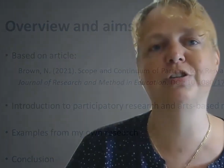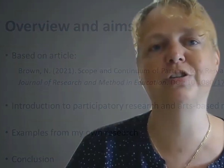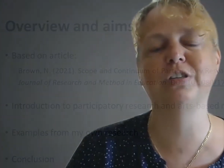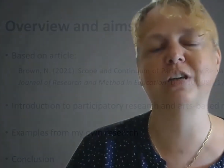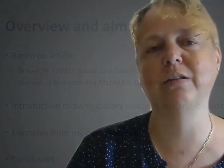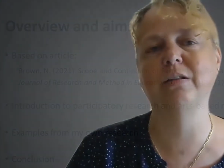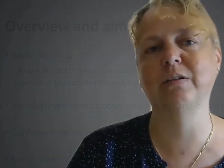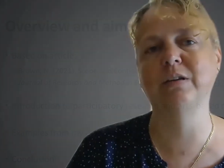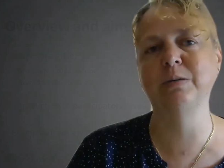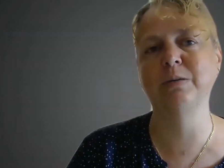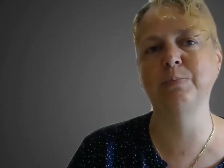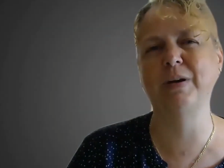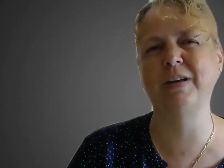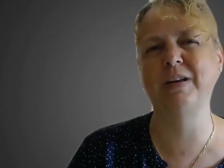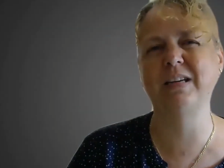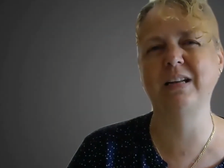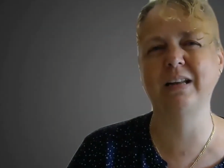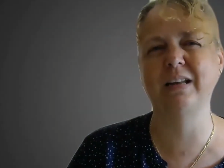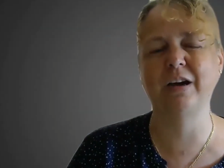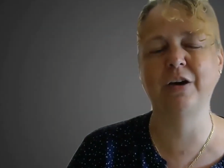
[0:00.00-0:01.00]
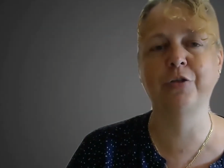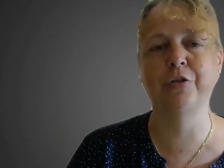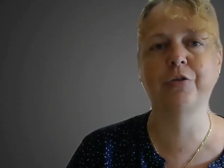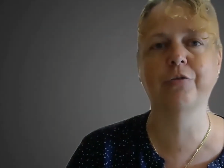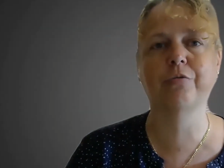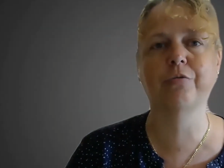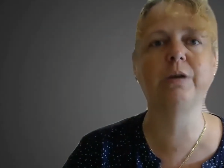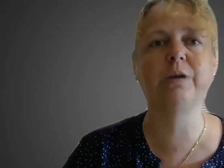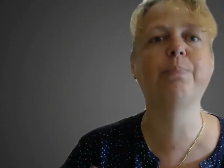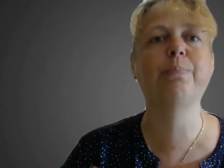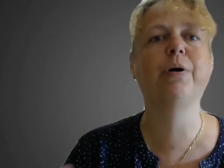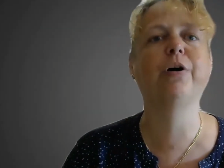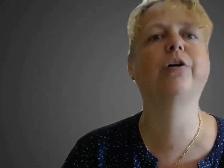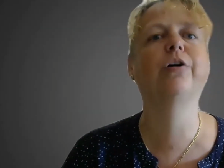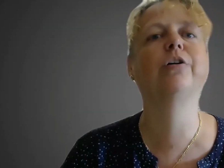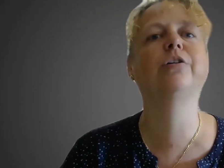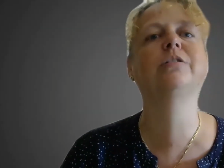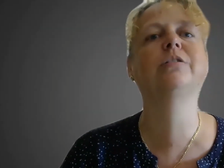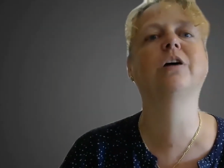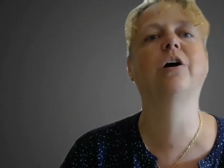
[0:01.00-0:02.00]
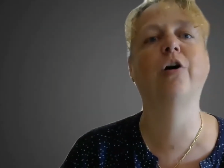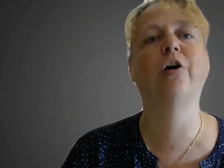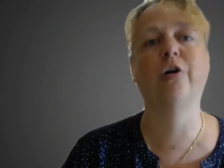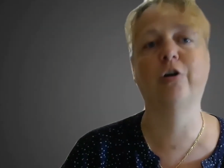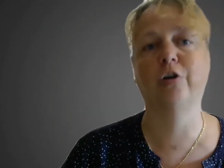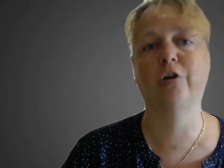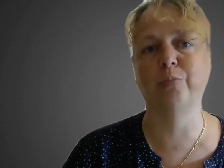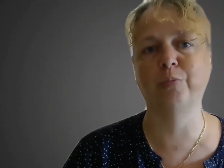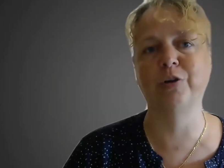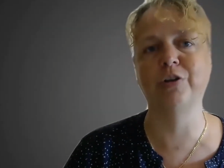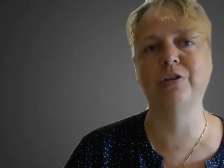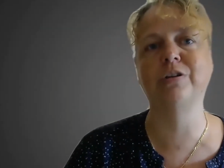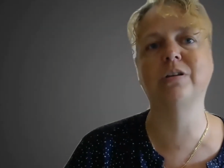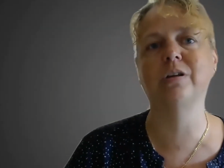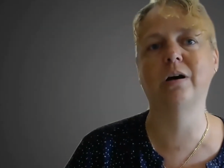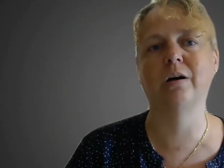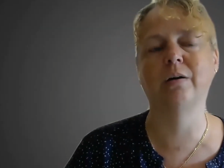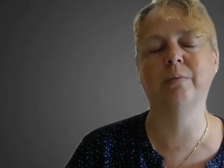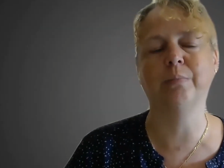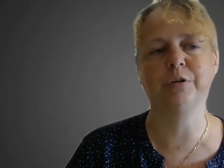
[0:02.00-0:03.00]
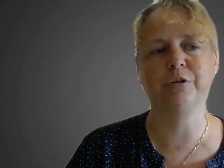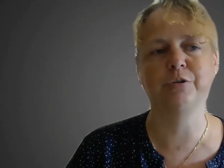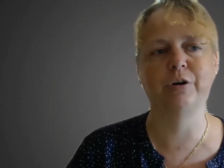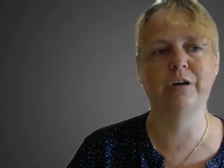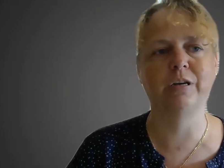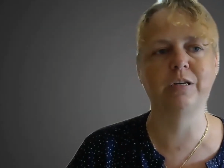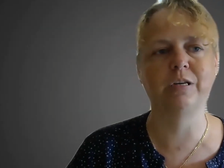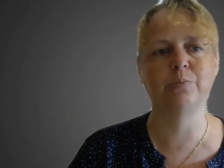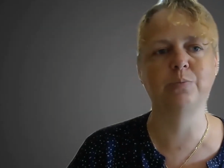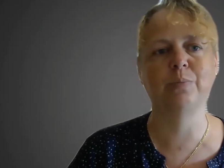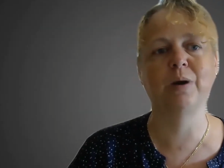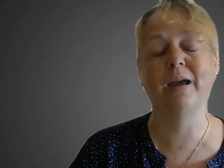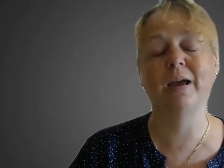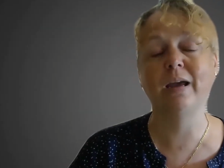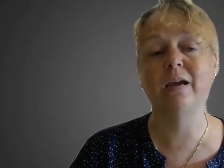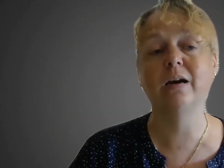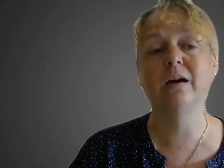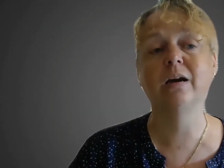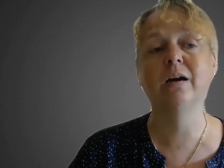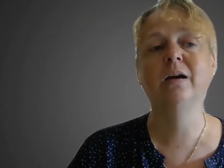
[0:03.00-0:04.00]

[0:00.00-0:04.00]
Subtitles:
that is basically a three-part argument that I'm trying to make,